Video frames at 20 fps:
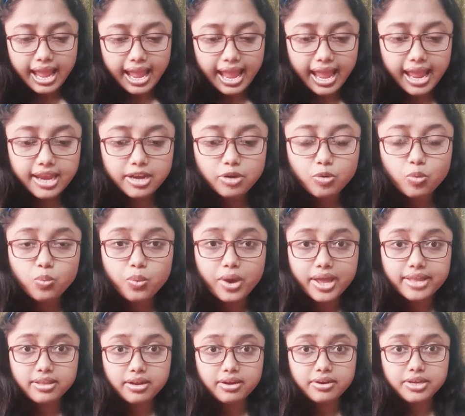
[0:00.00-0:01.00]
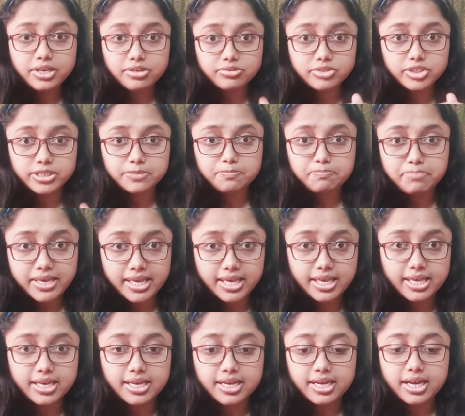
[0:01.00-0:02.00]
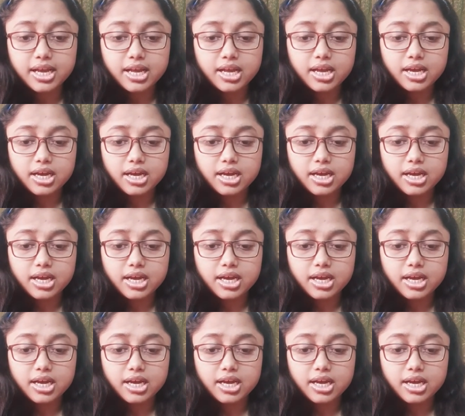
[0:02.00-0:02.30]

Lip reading: And whether you speak